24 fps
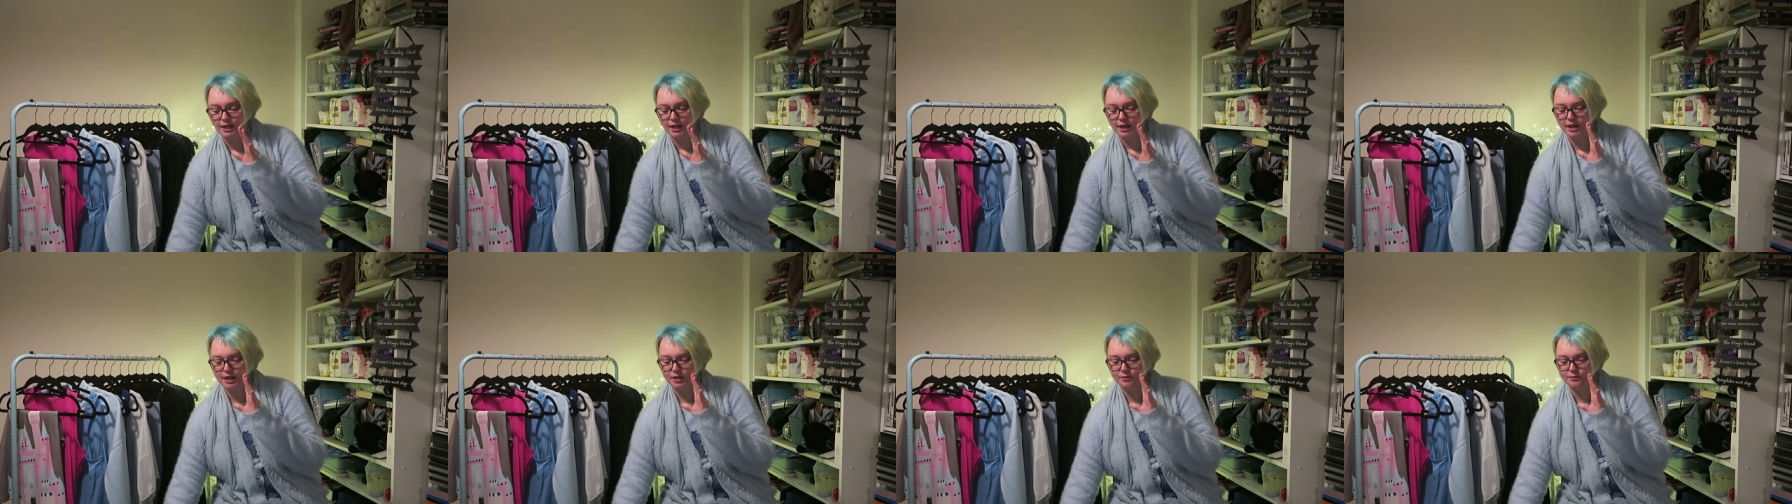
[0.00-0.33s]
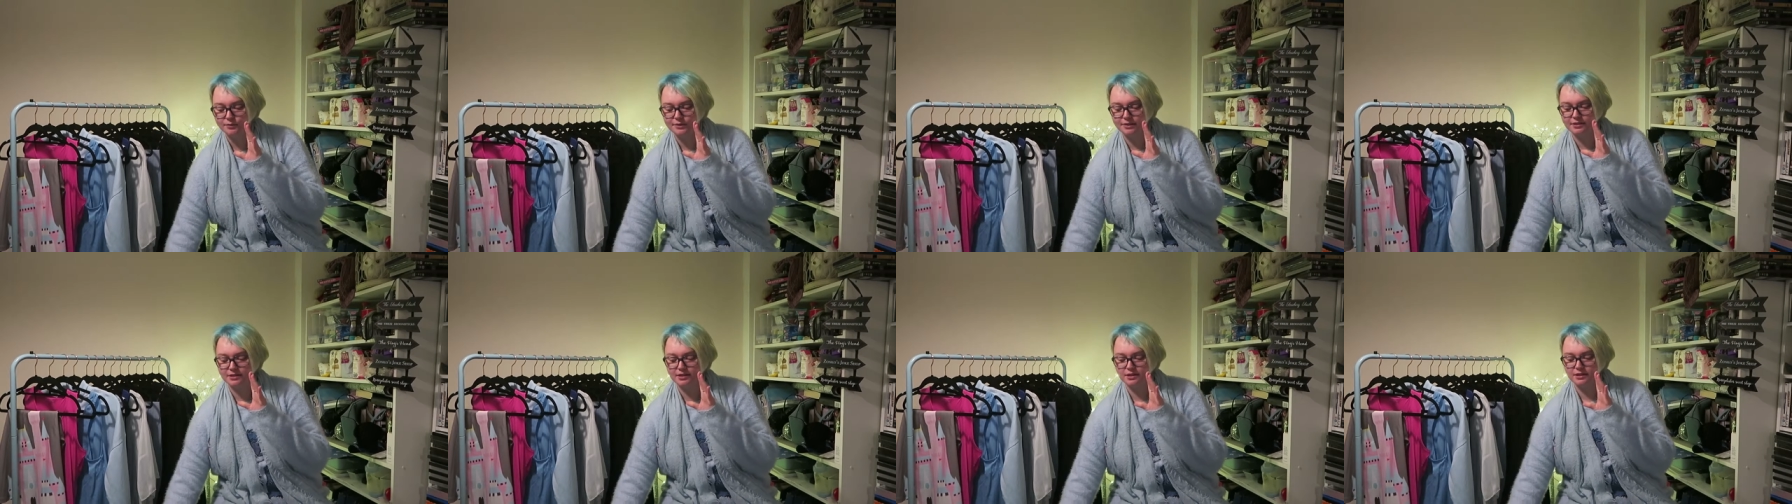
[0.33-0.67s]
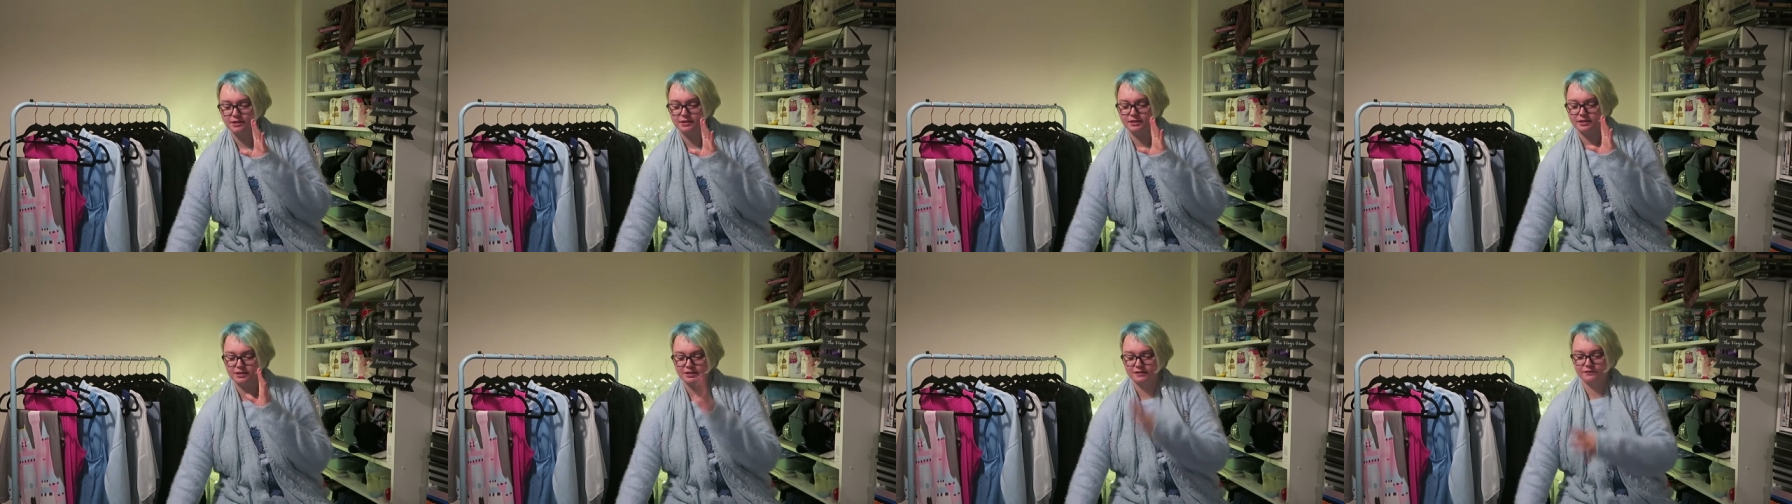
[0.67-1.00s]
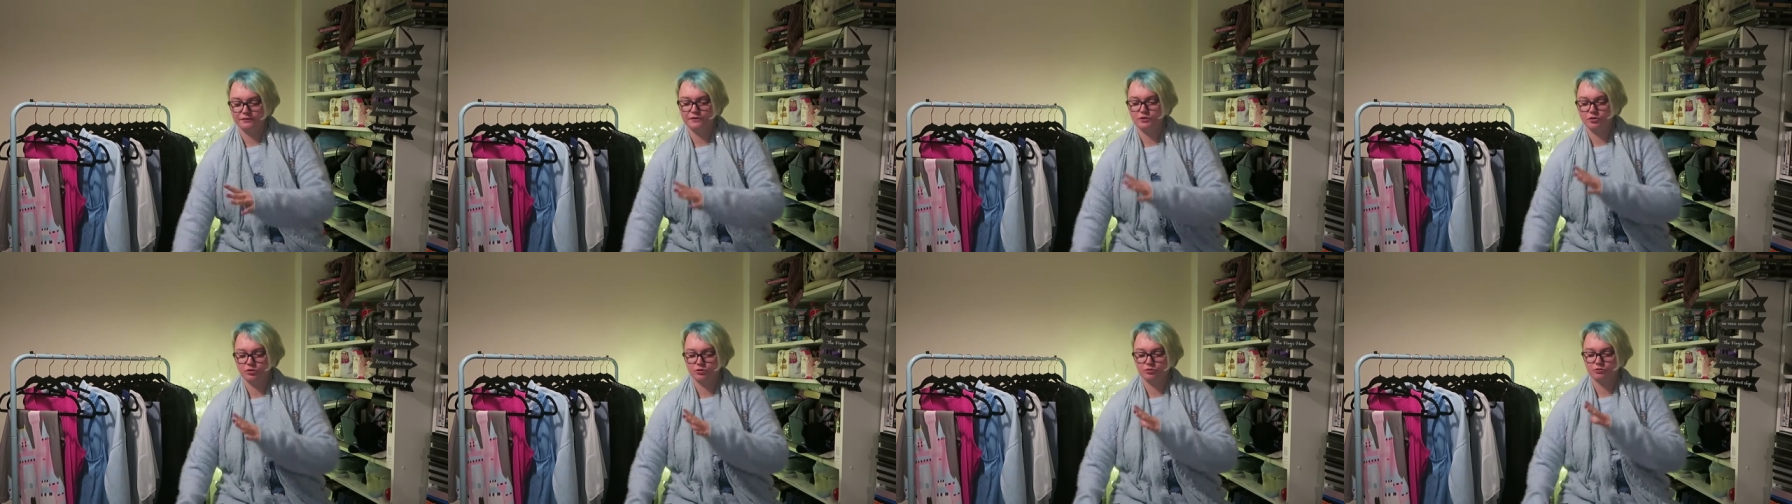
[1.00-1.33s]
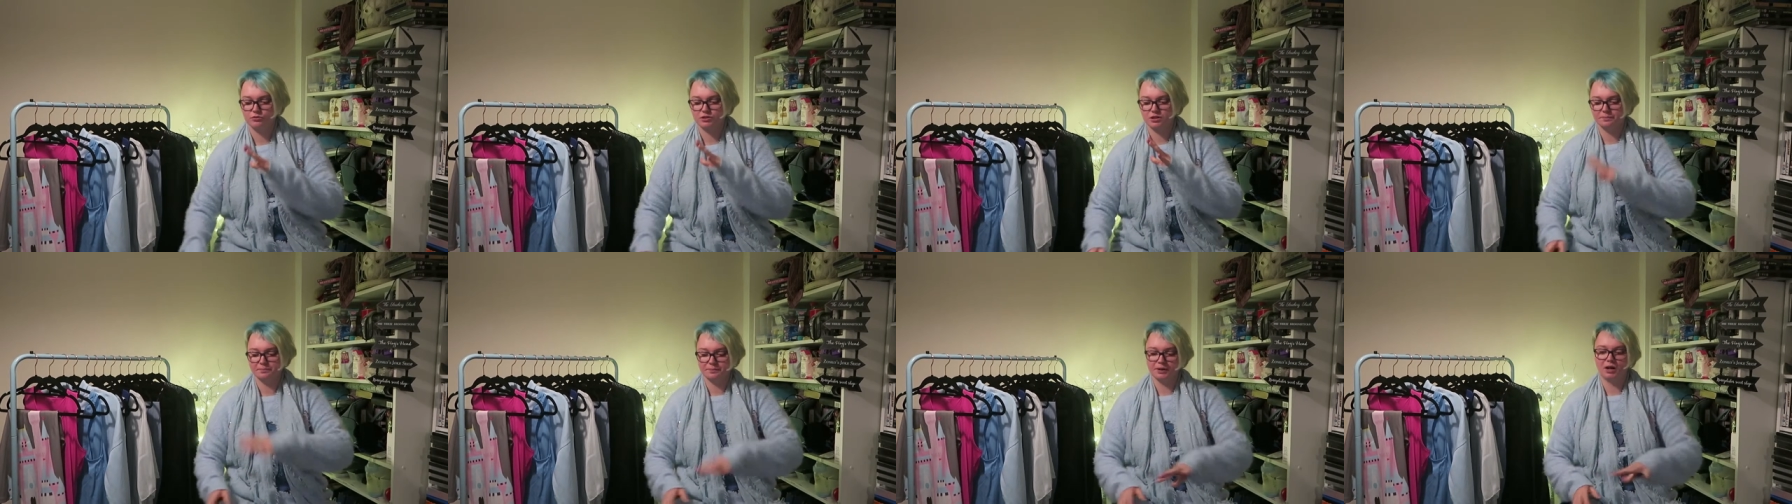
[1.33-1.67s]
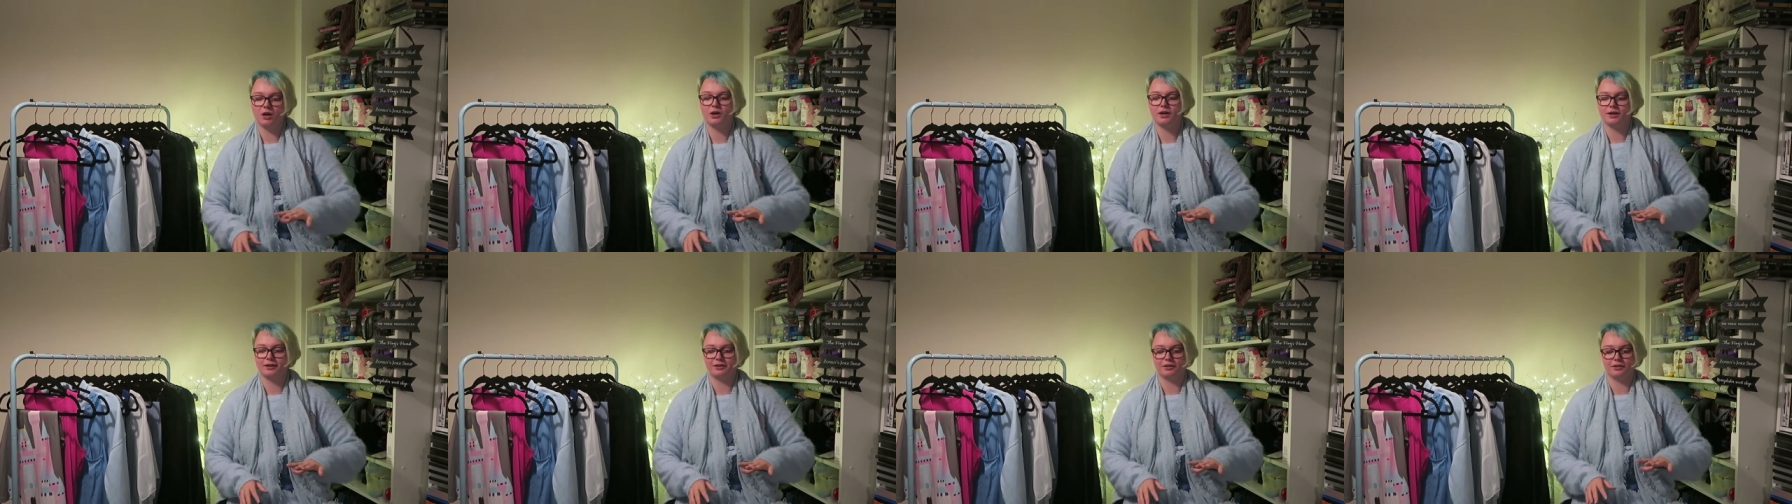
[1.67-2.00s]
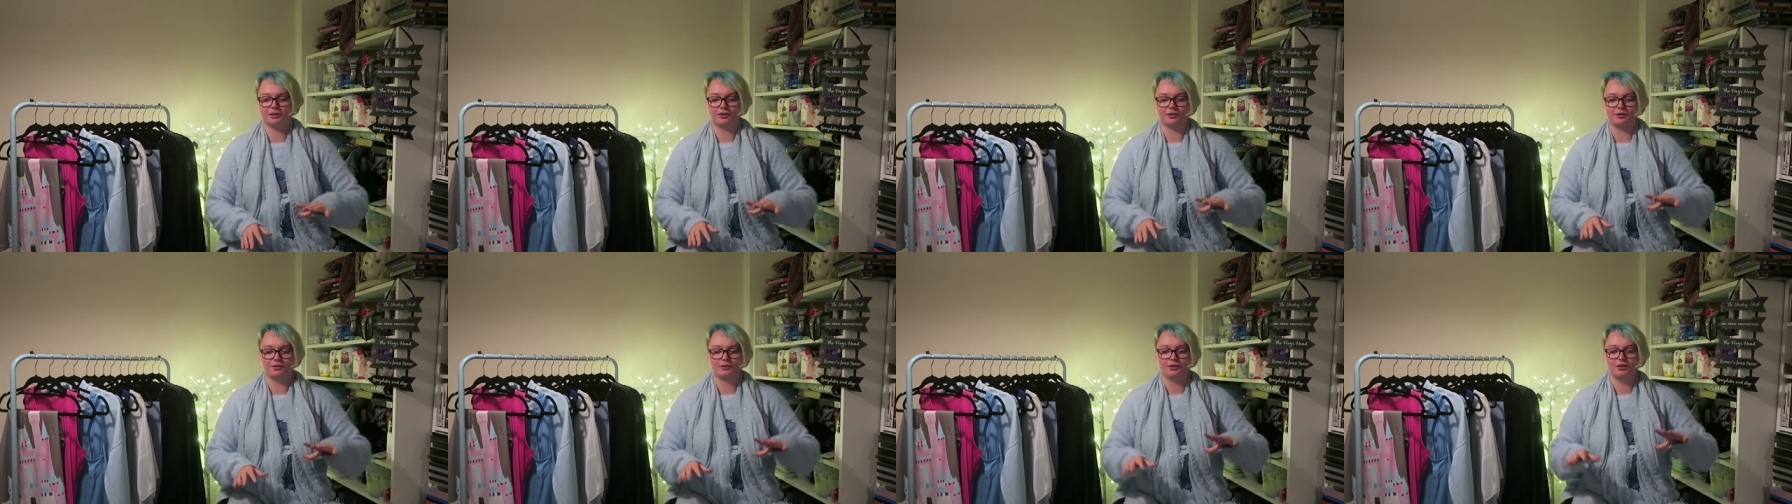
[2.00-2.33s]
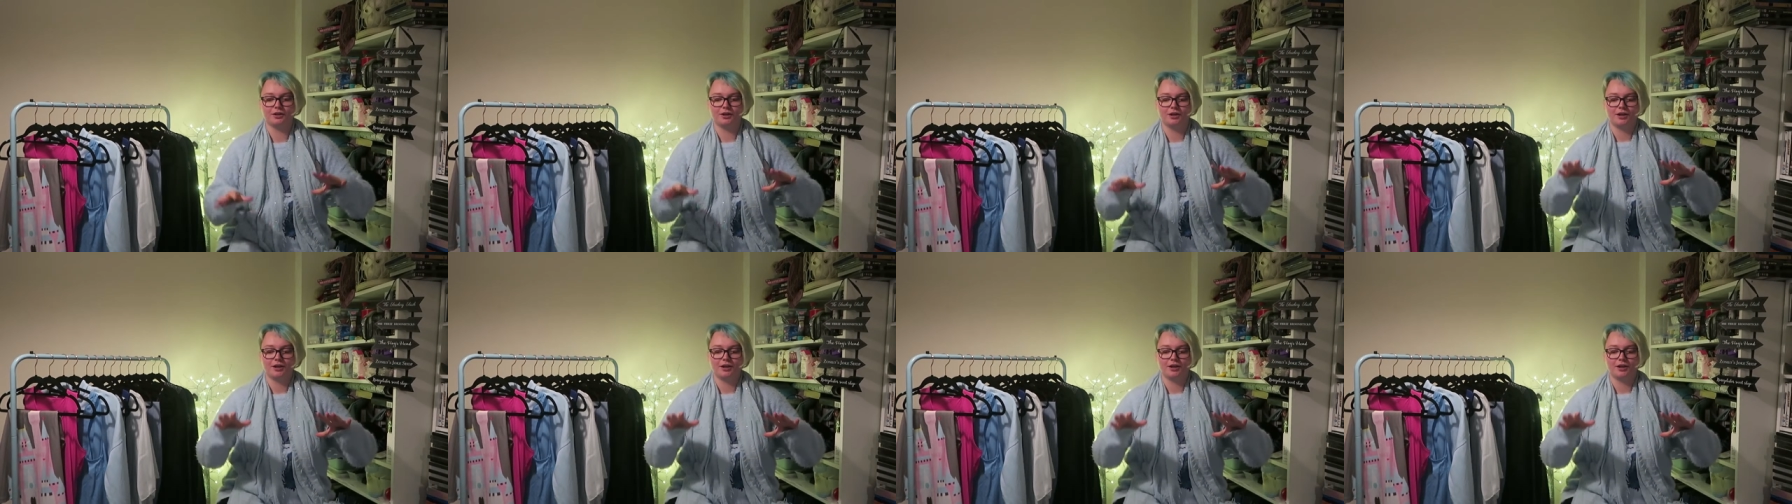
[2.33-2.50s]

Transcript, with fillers: It was difficult to buy though,